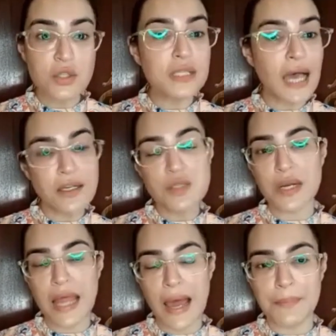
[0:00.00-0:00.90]
So that is
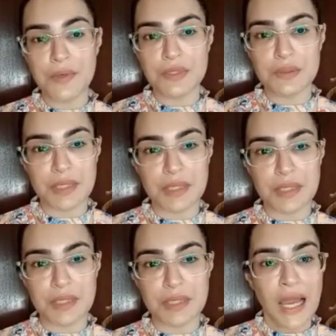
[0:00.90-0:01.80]
what happened with me.
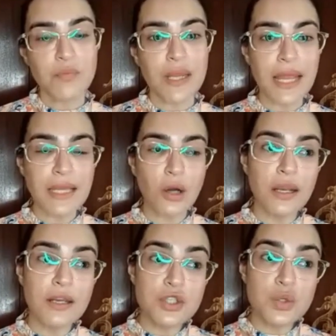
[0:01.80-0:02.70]
And when I
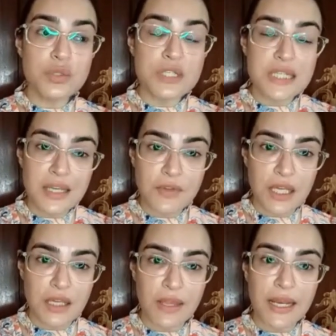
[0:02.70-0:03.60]
got into
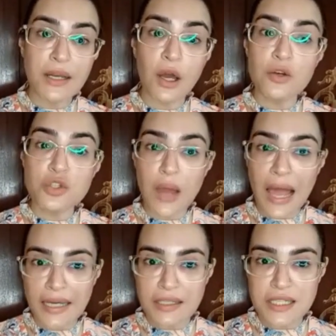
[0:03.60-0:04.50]
TV, when I got into
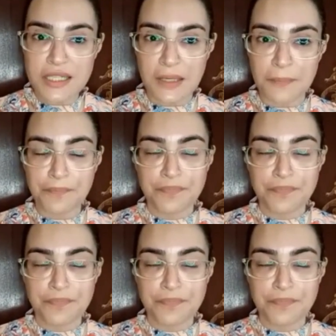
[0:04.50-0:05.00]
acting,